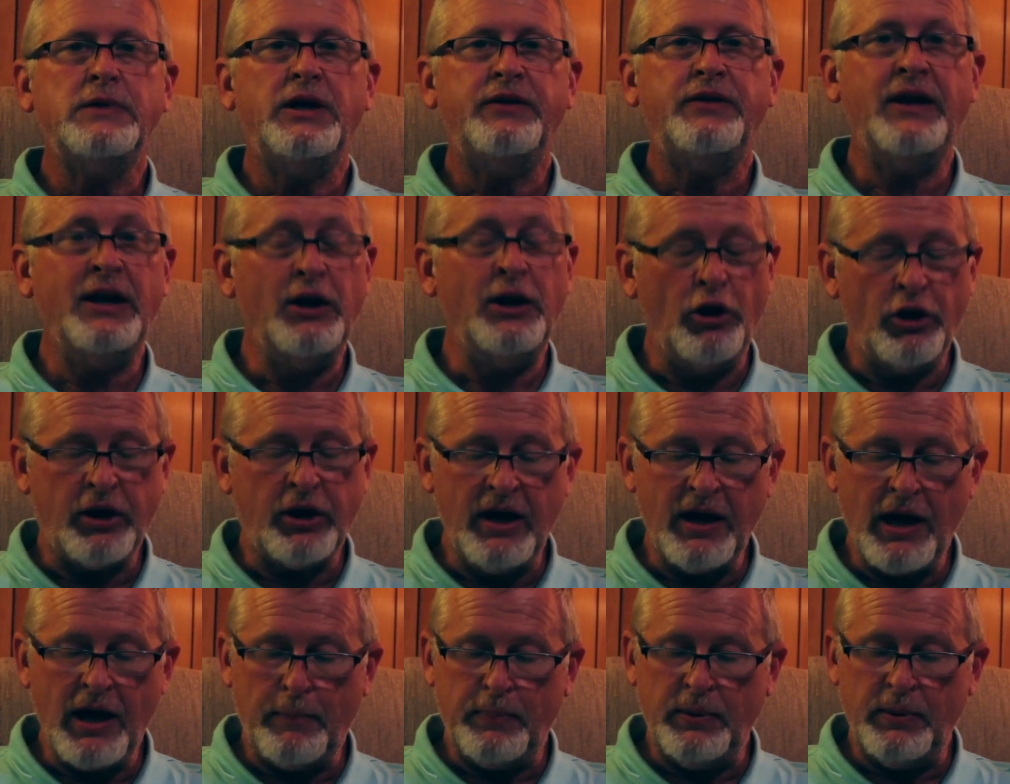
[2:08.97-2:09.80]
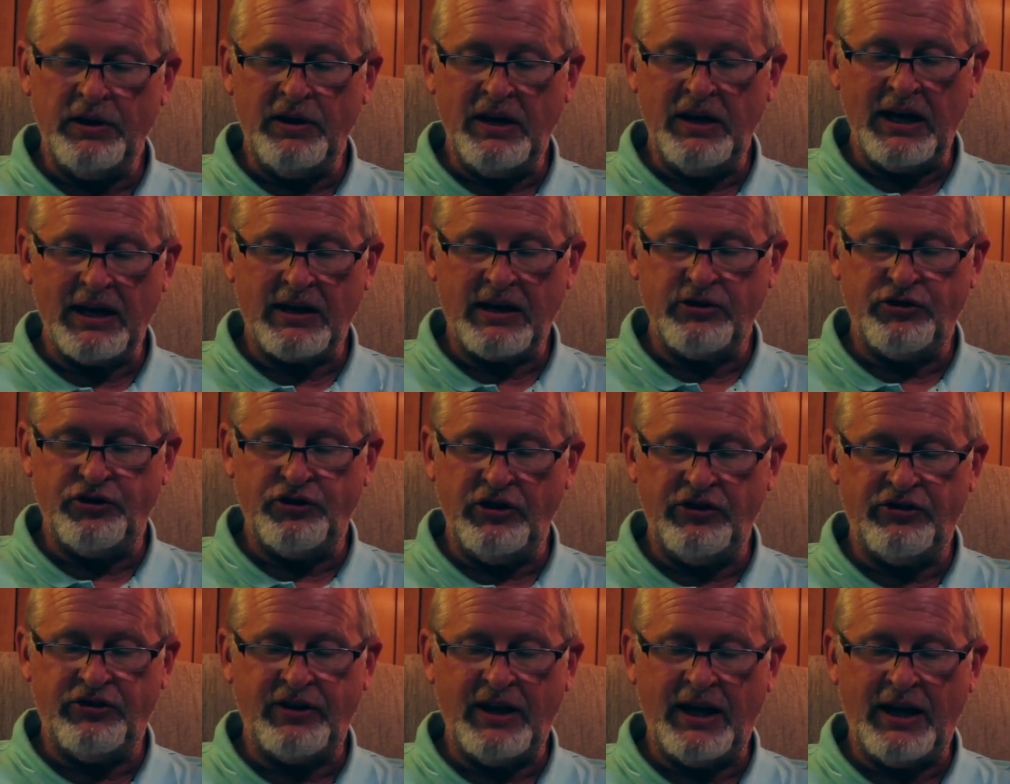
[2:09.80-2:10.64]
Then looking up at Nick,
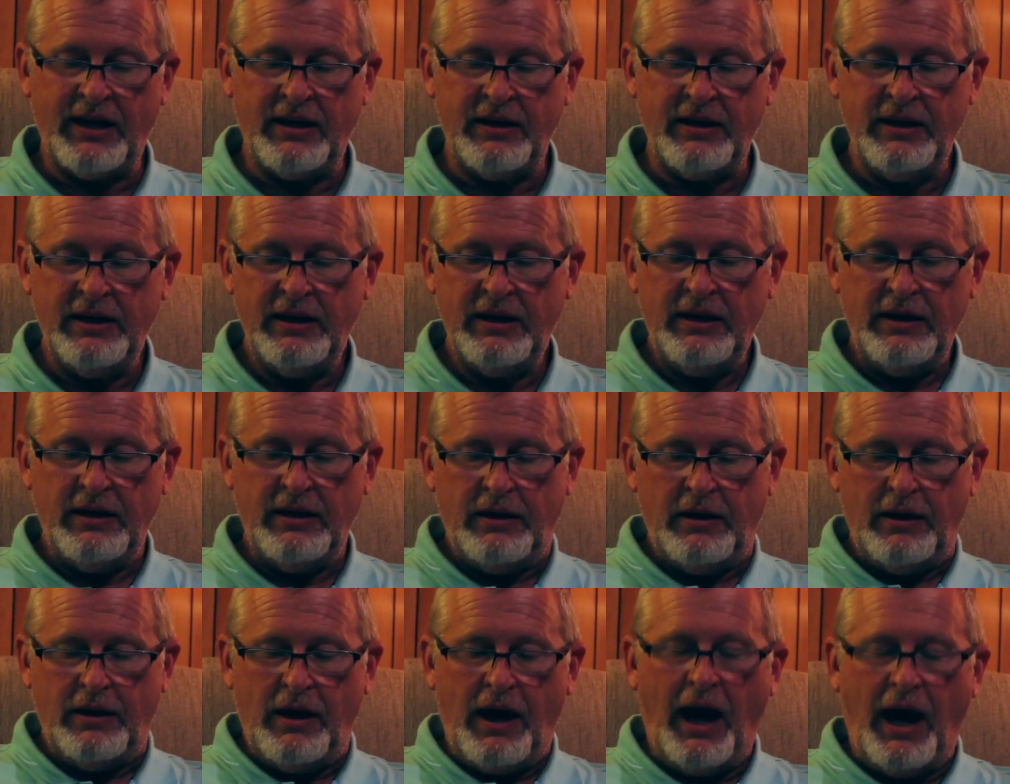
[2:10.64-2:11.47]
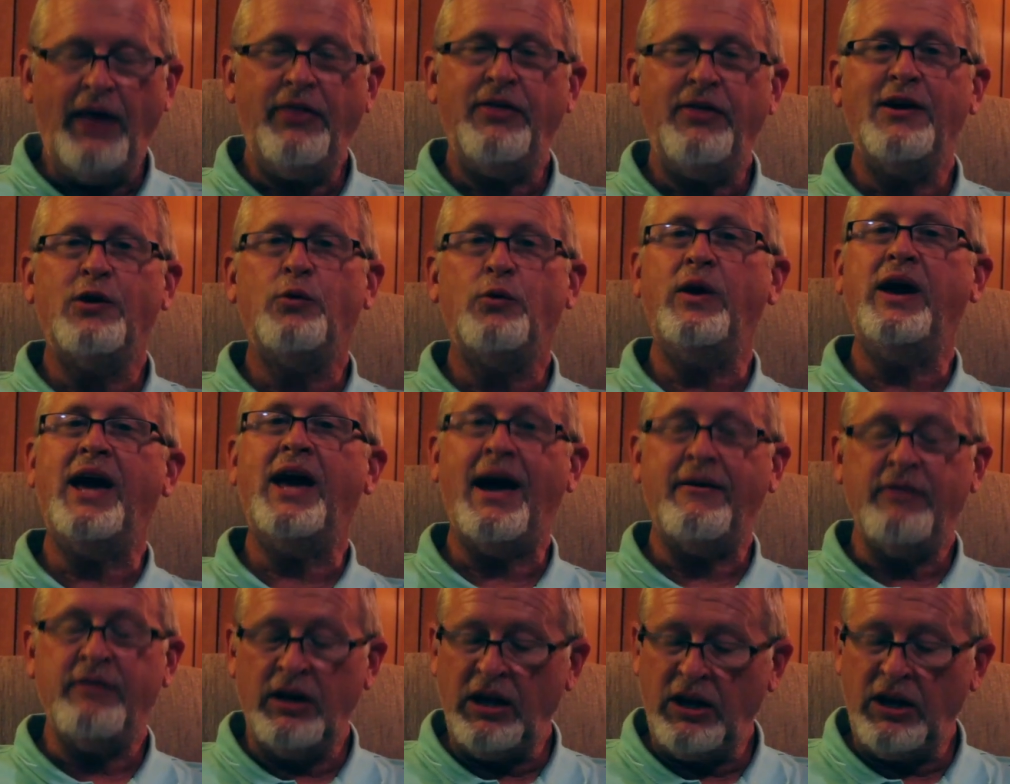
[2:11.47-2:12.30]
she said, "I think we
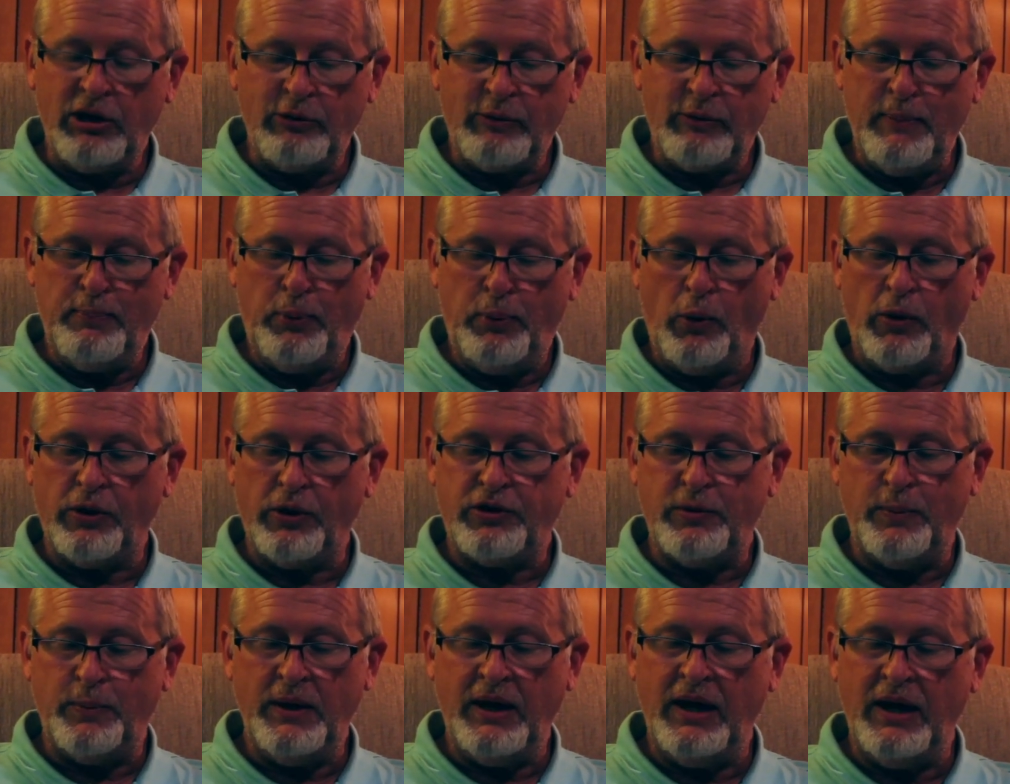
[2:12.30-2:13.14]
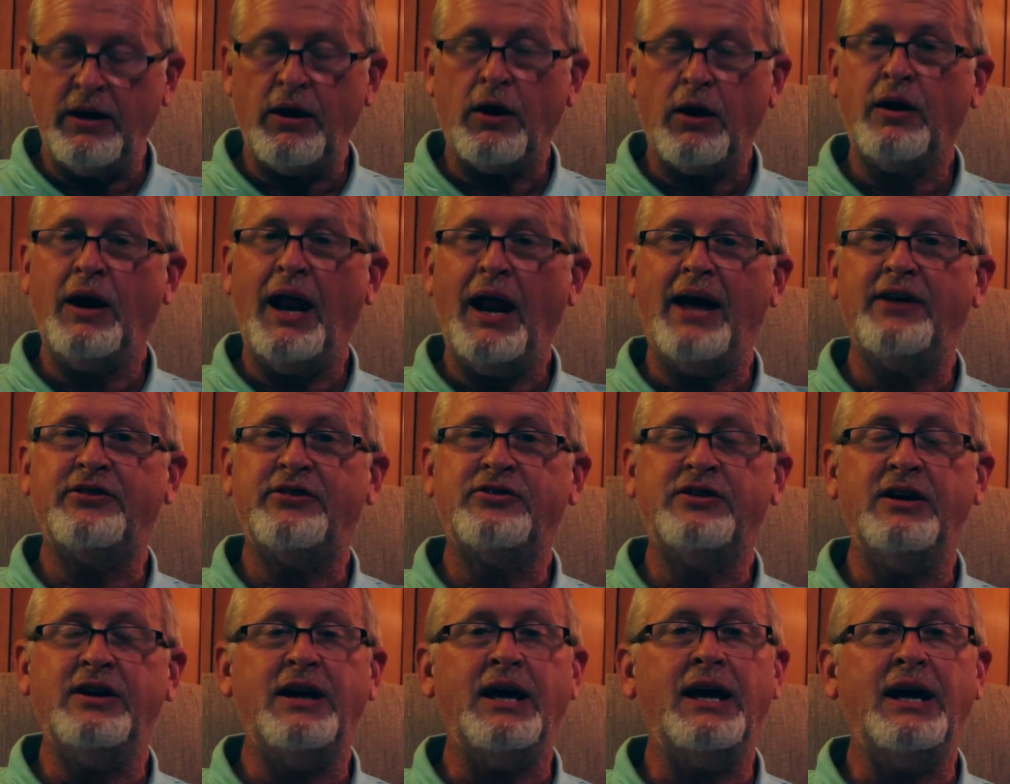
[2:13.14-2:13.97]
have a little report to begin our
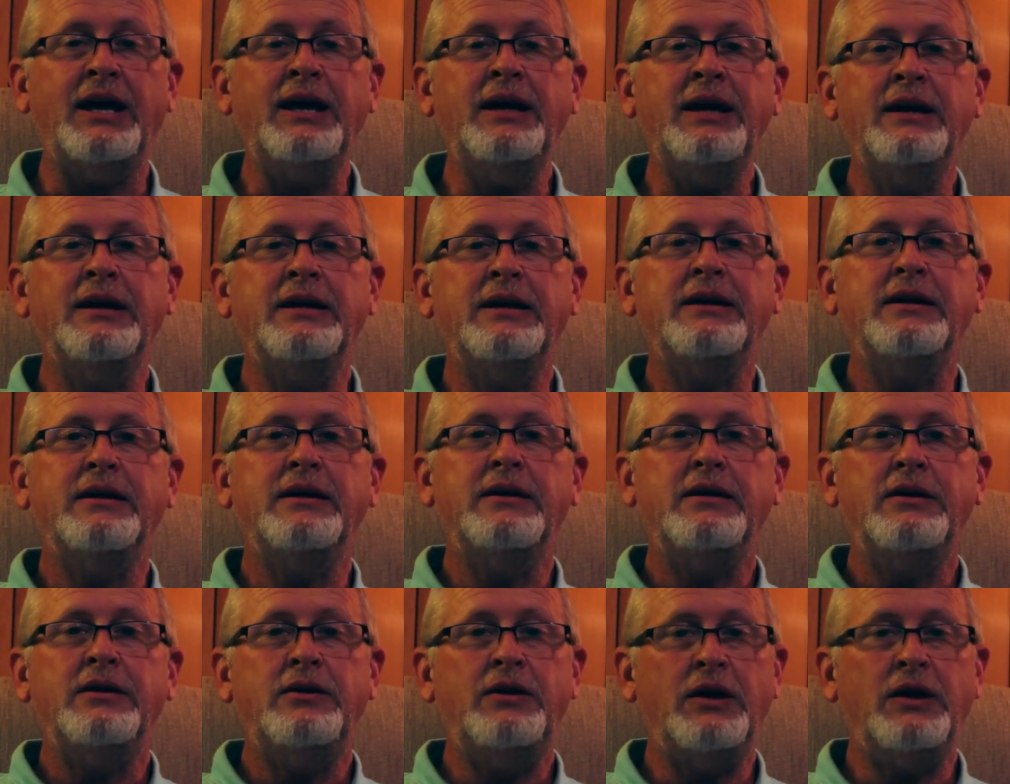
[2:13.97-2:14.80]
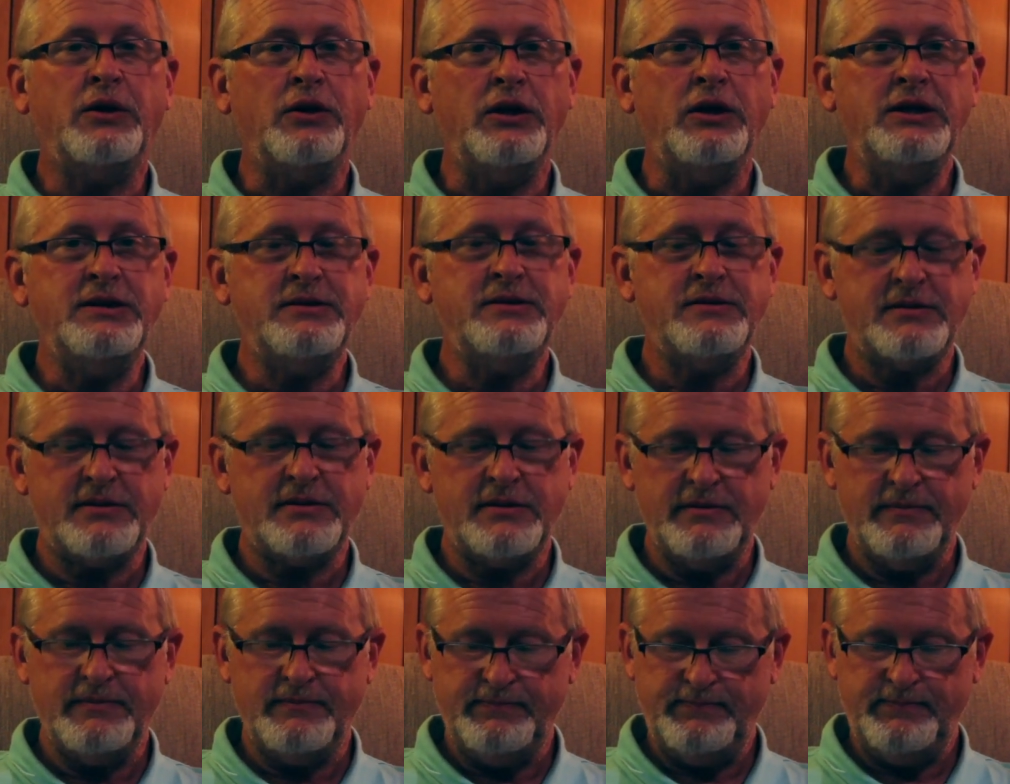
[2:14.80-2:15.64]
class today. Nicholas?"